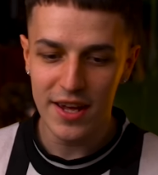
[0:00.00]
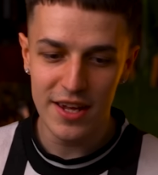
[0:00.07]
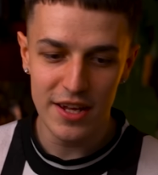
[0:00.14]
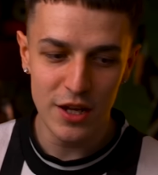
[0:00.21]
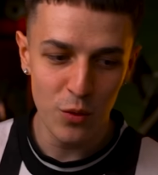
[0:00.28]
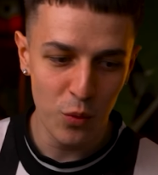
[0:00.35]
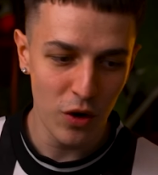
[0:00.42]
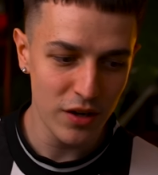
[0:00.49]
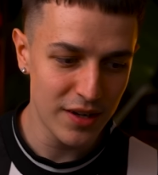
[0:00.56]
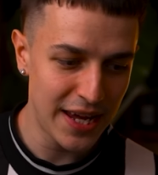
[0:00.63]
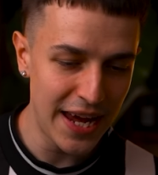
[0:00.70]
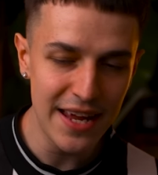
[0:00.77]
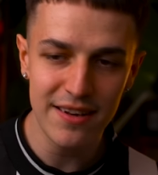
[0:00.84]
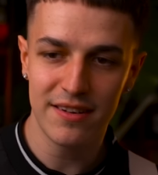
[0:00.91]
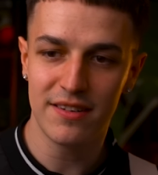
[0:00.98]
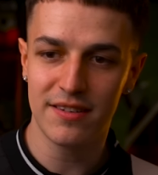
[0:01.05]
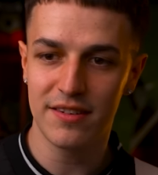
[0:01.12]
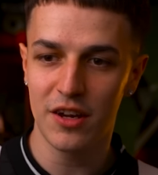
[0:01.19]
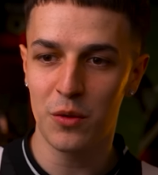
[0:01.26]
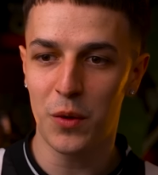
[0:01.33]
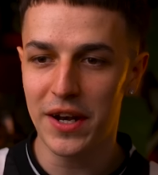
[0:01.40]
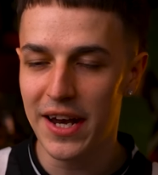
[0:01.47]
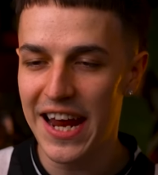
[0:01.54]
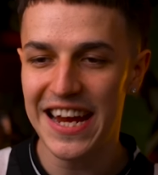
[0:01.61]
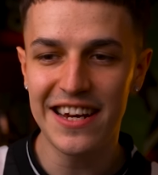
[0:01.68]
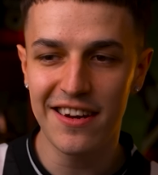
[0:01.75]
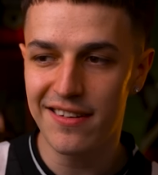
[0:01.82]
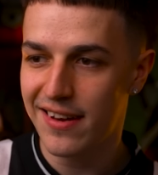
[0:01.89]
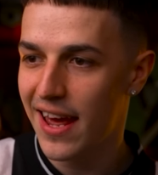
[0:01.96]
you want kids who are 9
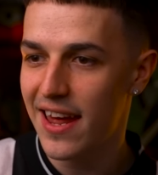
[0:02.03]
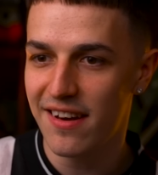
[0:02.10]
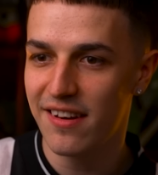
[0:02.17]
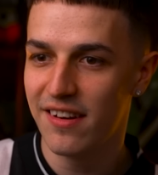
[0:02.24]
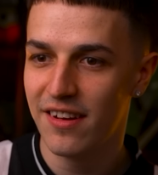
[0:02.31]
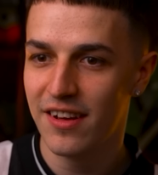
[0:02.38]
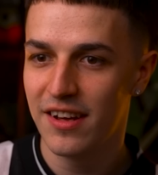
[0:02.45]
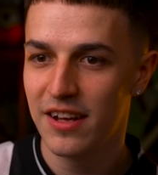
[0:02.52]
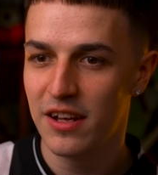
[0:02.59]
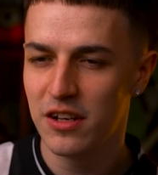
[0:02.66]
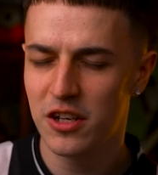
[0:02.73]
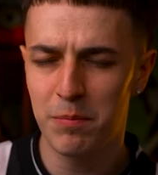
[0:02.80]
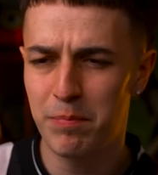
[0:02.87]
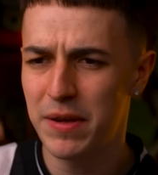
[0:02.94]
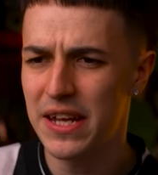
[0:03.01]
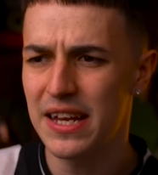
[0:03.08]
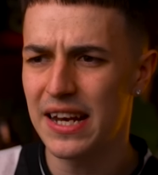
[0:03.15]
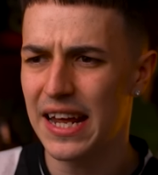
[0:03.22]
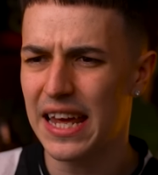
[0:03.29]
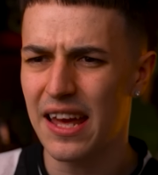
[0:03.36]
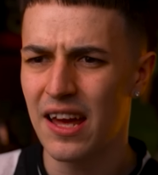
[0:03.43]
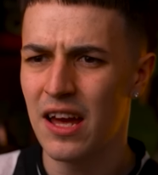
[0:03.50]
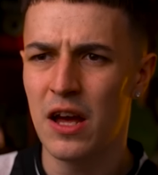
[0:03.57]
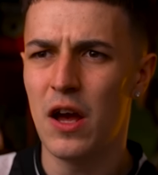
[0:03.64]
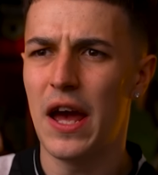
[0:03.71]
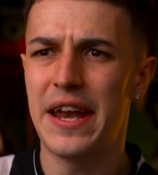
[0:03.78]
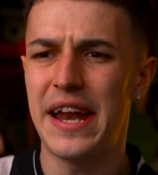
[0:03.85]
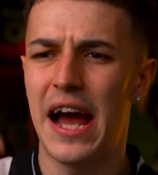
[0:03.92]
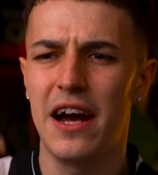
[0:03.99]
and 10 to be, like,
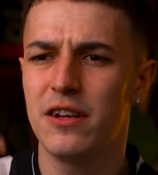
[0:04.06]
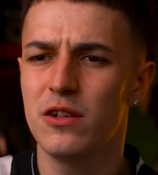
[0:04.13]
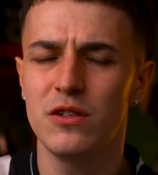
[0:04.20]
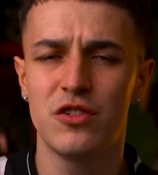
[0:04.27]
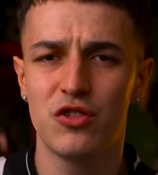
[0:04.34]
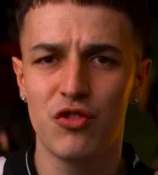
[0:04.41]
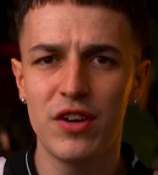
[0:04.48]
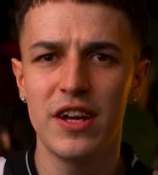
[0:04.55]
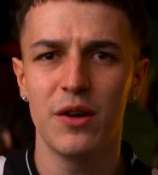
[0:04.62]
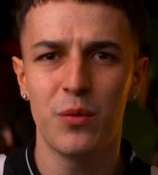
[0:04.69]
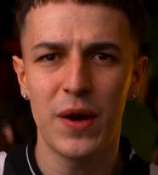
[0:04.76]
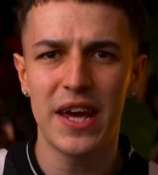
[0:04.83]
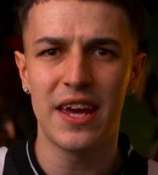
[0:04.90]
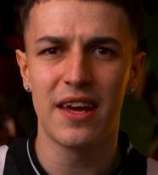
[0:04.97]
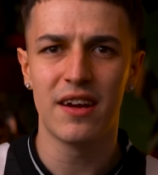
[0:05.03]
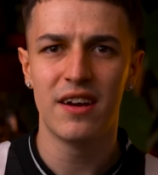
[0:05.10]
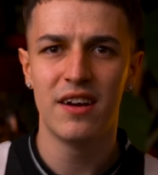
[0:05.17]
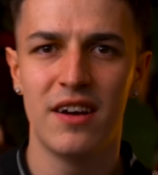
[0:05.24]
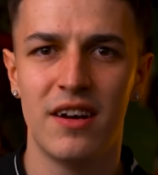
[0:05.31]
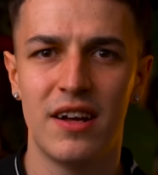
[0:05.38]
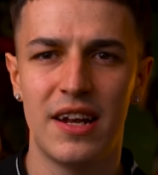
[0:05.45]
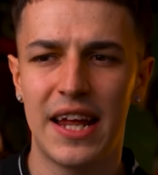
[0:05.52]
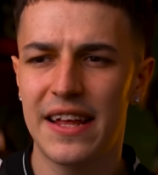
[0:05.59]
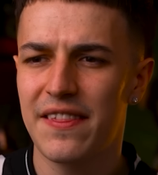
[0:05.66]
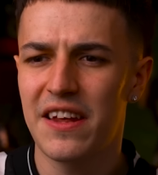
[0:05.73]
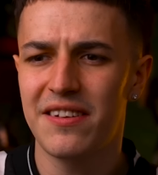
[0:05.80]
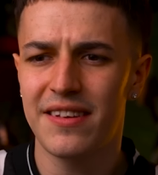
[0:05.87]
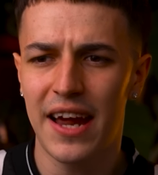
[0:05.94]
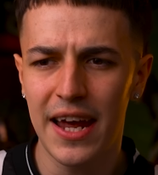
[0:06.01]
an adult straight away. Like,
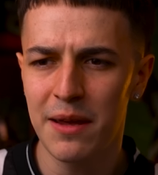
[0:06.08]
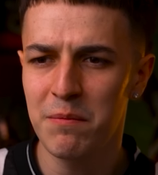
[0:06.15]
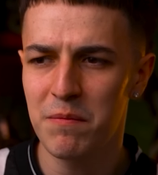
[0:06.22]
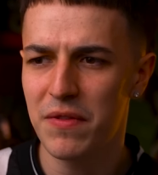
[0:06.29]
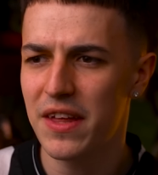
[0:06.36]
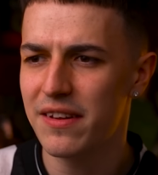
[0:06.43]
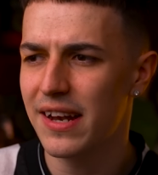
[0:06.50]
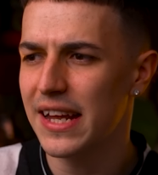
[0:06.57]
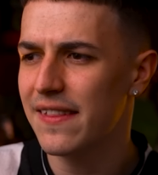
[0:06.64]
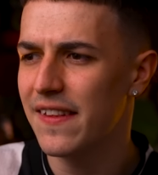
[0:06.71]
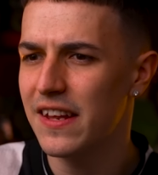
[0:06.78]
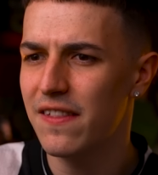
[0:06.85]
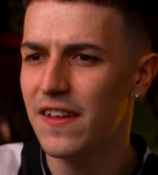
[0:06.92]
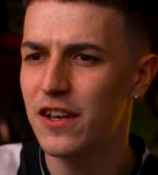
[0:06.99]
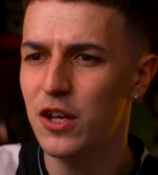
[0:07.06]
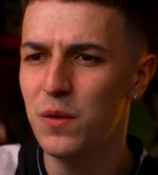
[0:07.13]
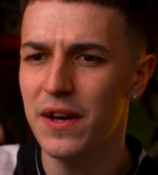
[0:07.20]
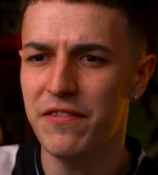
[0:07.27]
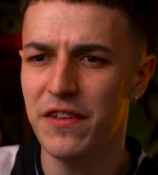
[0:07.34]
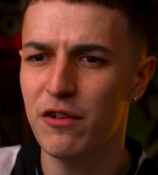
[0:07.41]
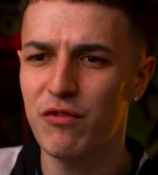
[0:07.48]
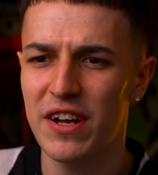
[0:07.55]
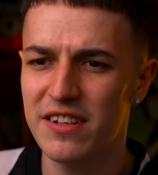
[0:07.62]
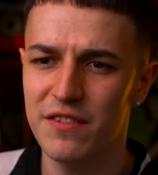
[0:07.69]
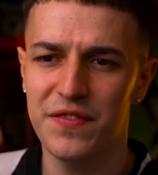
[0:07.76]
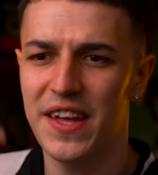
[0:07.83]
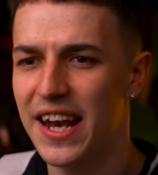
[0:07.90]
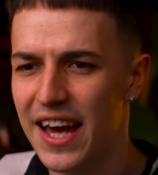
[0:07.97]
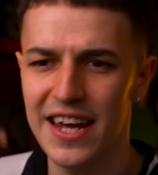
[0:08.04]
there's time, there's, like, they, they do that for the rest of
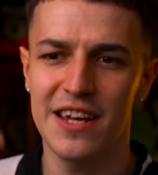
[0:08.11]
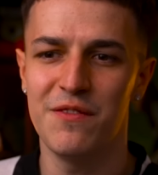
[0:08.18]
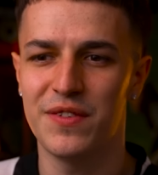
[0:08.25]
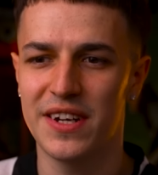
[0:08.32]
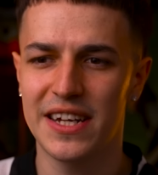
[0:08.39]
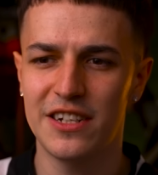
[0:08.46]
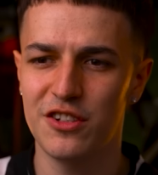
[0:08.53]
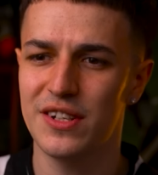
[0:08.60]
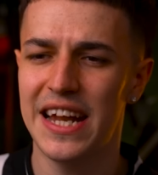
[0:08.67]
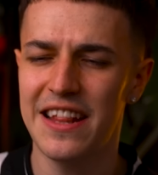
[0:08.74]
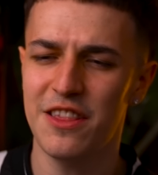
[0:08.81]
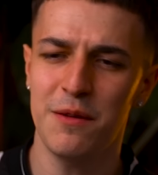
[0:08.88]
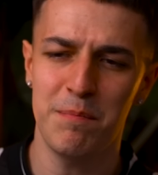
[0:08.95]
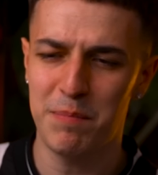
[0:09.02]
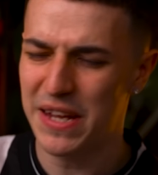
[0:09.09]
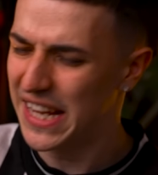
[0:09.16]
their lives. Like, just let them be